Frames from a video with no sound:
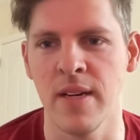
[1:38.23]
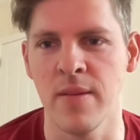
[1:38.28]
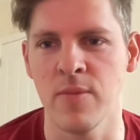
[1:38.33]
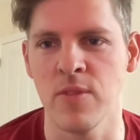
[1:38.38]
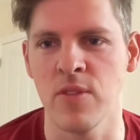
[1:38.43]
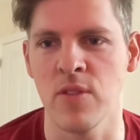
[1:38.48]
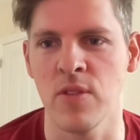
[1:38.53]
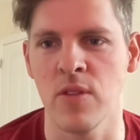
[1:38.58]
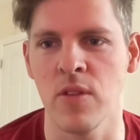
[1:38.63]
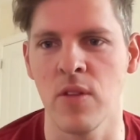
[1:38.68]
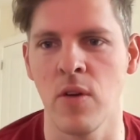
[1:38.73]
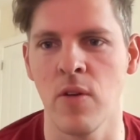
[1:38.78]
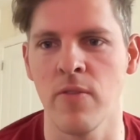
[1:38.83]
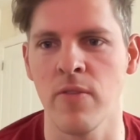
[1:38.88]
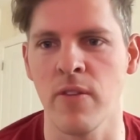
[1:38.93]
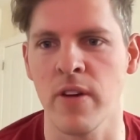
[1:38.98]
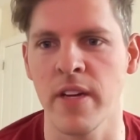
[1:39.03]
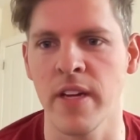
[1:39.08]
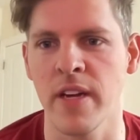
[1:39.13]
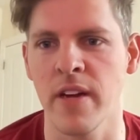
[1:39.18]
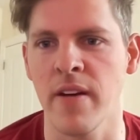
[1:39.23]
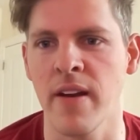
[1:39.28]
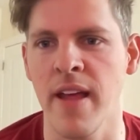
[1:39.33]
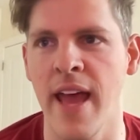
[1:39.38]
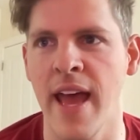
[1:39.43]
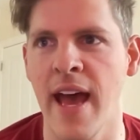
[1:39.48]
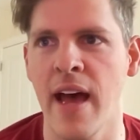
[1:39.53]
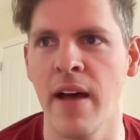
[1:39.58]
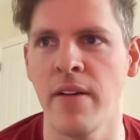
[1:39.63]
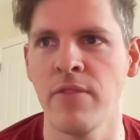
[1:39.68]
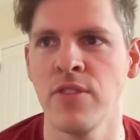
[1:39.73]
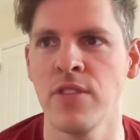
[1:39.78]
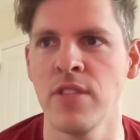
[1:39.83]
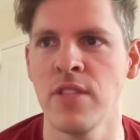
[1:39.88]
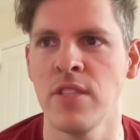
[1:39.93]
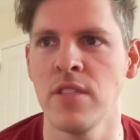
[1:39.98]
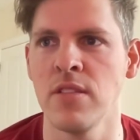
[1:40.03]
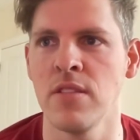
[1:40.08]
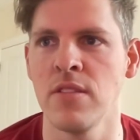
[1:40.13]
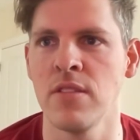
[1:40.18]
So a little over a year and a half.
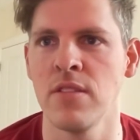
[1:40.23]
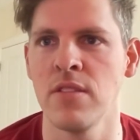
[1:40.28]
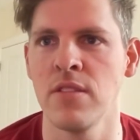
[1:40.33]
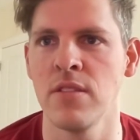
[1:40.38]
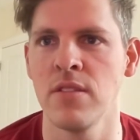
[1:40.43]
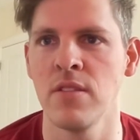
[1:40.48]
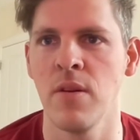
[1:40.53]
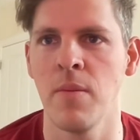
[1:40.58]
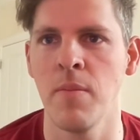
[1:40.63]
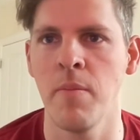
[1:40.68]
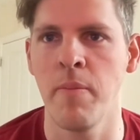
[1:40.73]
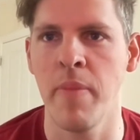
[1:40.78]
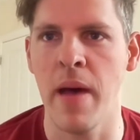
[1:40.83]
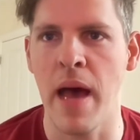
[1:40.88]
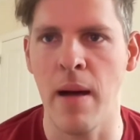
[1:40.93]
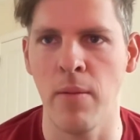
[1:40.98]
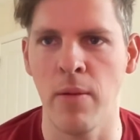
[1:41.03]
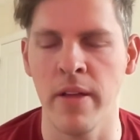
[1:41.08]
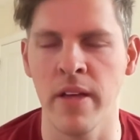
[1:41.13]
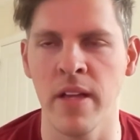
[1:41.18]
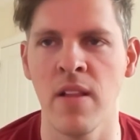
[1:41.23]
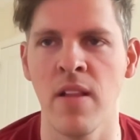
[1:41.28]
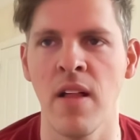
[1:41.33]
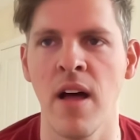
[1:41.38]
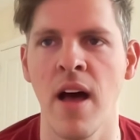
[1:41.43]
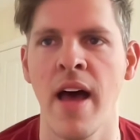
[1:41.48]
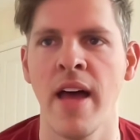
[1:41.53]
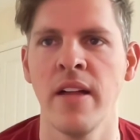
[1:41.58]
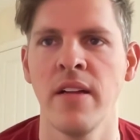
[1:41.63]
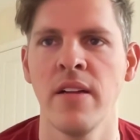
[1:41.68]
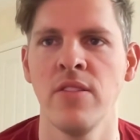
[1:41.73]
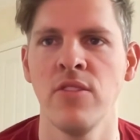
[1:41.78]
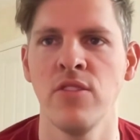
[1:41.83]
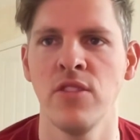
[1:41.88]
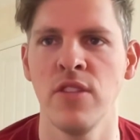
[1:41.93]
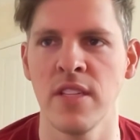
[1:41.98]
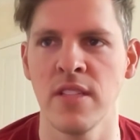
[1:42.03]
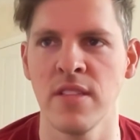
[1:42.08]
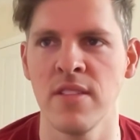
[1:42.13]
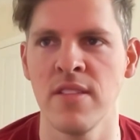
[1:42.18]
She's babbling a lot.
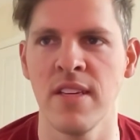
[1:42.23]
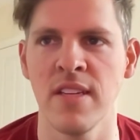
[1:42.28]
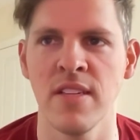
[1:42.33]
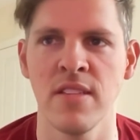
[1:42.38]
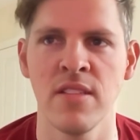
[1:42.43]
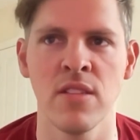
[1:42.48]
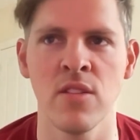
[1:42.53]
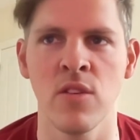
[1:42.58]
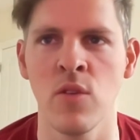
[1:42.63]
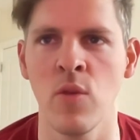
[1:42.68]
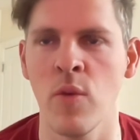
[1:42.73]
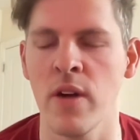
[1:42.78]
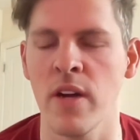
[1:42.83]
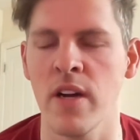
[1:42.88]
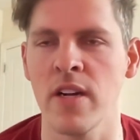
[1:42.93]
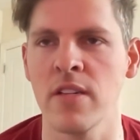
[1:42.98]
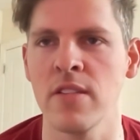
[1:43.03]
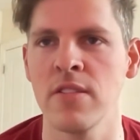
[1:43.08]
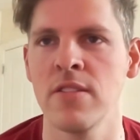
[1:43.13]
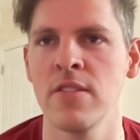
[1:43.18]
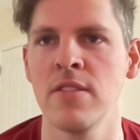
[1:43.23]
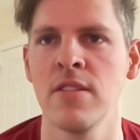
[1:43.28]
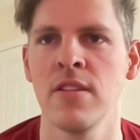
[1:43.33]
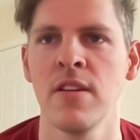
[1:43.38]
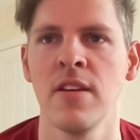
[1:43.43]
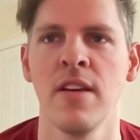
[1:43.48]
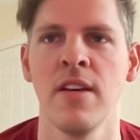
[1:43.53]
She can say single words.